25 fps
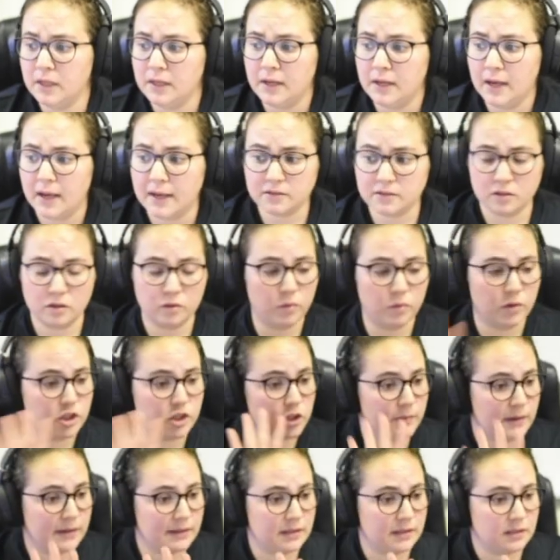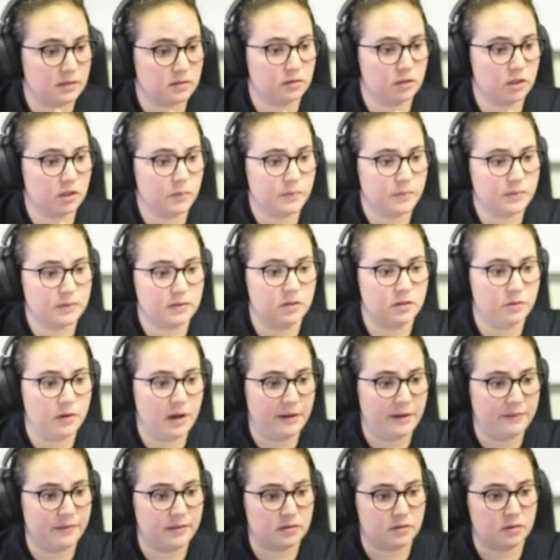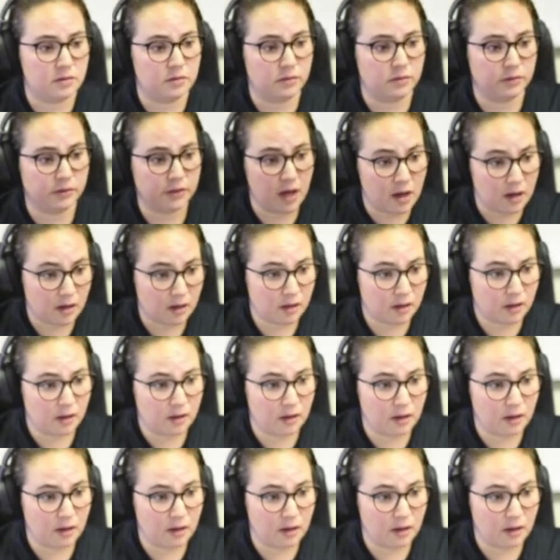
so once you make these groups, you have this Google Doc.